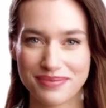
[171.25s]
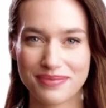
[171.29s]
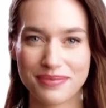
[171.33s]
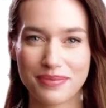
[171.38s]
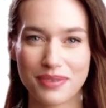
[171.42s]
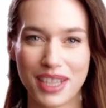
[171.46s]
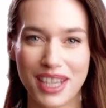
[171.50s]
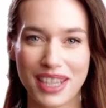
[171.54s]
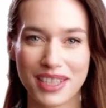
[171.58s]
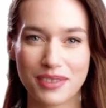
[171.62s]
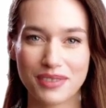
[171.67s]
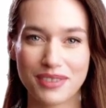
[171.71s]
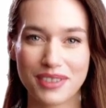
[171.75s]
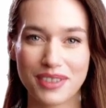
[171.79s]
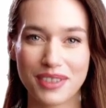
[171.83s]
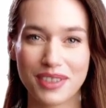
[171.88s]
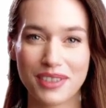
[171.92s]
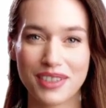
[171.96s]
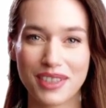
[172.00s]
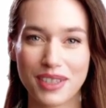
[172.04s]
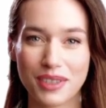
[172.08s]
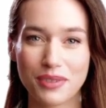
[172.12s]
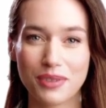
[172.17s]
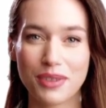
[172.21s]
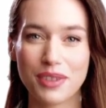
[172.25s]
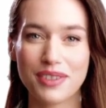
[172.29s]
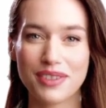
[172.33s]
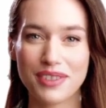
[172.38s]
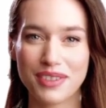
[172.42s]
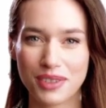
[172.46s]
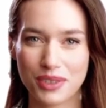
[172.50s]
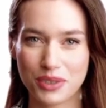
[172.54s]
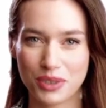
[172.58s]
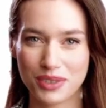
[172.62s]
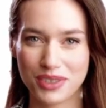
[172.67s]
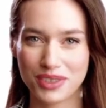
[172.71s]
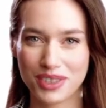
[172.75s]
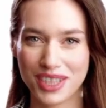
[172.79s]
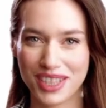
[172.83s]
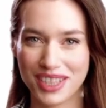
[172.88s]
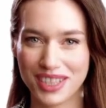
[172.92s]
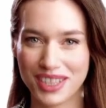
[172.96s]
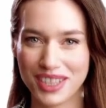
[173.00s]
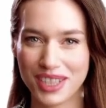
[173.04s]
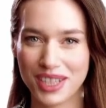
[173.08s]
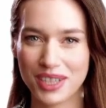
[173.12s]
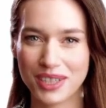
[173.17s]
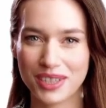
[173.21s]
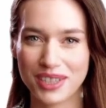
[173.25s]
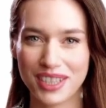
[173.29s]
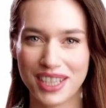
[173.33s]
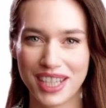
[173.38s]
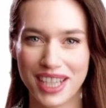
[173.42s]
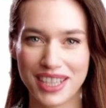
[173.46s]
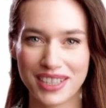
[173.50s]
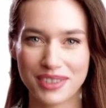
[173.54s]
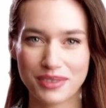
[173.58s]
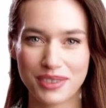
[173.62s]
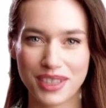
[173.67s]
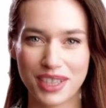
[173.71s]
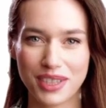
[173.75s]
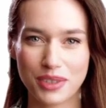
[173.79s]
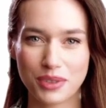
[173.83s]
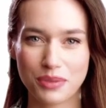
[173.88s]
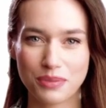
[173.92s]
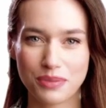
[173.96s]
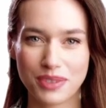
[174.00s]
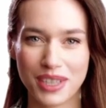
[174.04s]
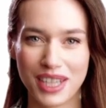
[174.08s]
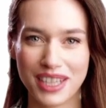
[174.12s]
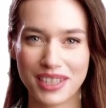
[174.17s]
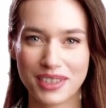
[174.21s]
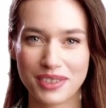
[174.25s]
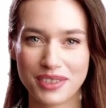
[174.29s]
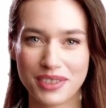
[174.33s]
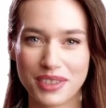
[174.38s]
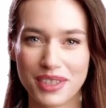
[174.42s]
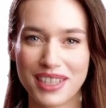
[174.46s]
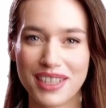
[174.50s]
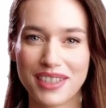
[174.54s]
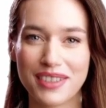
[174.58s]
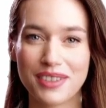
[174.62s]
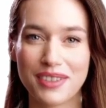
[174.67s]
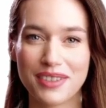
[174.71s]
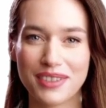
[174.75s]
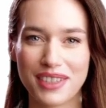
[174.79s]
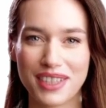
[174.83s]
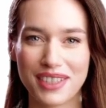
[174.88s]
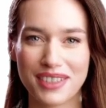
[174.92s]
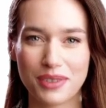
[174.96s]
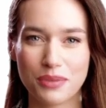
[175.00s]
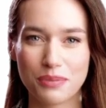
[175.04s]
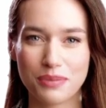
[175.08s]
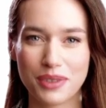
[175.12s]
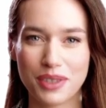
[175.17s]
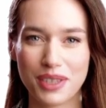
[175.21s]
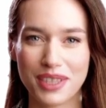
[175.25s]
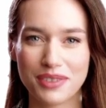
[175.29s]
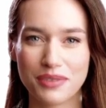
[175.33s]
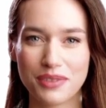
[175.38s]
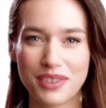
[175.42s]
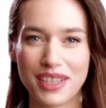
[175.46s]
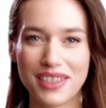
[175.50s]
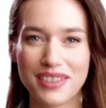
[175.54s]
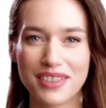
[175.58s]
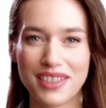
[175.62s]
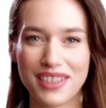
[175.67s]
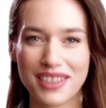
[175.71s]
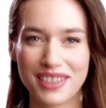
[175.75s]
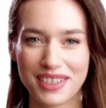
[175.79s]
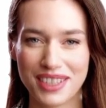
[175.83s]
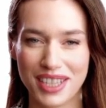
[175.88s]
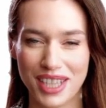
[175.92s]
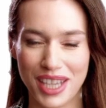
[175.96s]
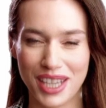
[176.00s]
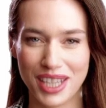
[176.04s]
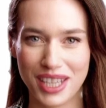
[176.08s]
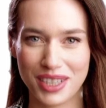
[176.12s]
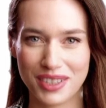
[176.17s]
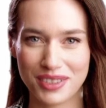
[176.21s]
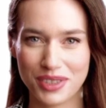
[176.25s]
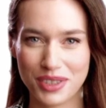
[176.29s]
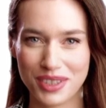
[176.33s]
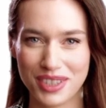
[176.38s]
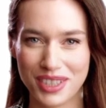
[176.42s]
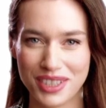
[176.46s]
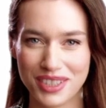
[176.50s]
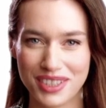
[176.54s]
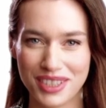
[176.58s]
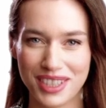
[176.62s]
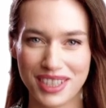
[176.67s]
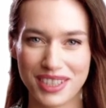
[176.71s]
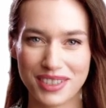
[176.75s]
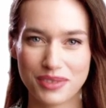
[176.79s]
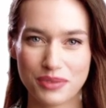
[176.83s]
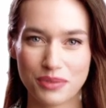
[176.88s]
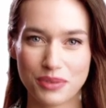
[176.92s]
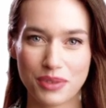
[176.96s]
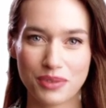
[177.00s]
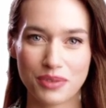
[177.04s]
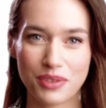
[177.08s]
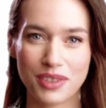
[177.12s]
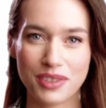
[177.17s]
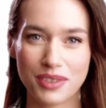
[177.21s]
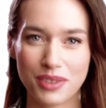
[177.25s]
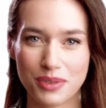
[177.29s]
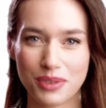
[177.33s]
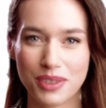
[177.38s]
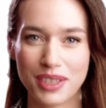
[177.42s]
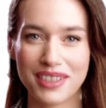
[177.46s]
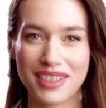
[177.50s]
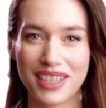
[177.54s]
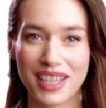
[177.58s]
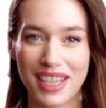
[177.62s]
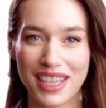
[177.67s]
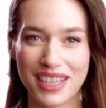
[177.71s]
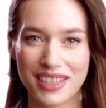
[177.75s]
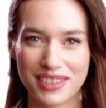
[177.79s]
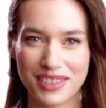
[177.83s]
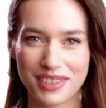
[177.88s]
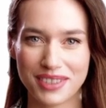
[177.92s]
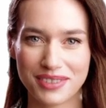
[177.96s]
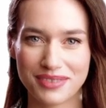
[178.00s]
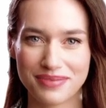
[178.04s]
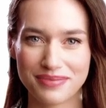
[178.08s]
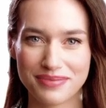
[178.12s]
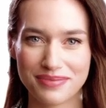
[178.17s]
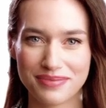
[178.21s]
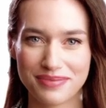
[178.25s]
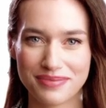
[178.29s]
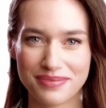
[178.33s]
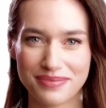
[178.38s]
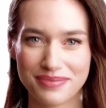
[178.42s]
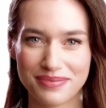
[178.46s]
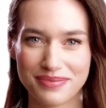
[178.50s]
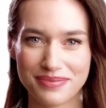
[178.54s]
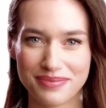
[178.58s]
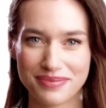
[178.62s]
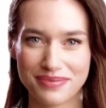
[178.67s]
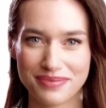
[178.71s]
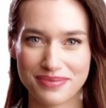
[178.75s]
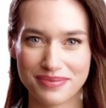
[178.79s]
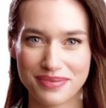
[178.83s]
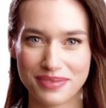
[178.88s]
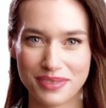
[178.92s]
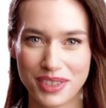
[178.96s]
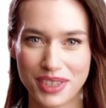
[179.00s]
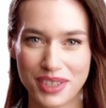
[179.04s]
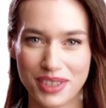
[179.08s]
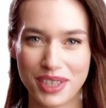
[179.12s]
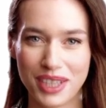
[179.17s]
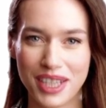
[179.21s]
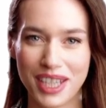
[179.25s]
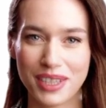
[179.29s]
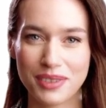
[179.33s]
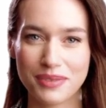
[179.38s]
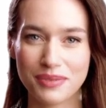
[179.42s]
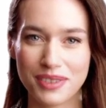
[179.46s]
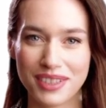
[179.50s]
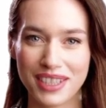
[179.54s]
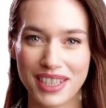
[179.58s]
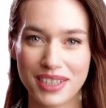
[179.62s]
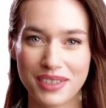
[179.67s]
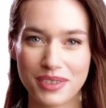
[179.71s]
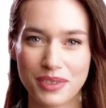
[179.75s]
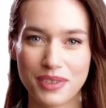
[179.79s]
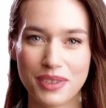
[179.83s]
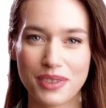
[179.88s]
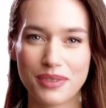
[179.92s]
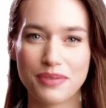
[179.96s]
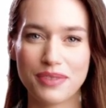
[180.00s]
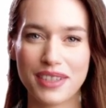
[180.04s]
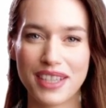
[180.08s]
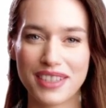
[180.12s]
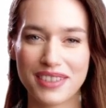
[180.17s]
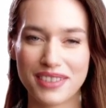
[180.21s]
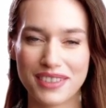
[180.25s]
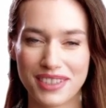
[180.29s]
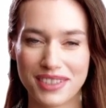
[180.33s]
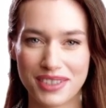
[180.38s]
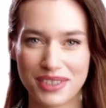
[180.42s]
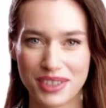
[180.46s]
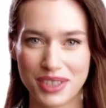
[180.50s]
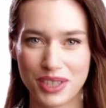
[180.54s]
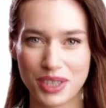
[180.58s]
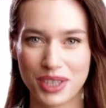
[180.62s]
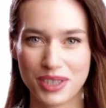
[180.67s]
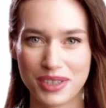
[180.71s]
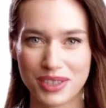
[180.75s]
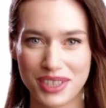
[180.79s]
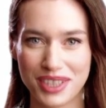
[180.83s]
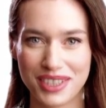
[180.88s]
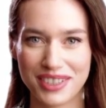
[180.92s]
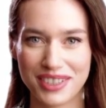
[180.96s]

5G network security. The advent of 5G connects more devices, increasing exposure to attacks. Telecoms need to invest in security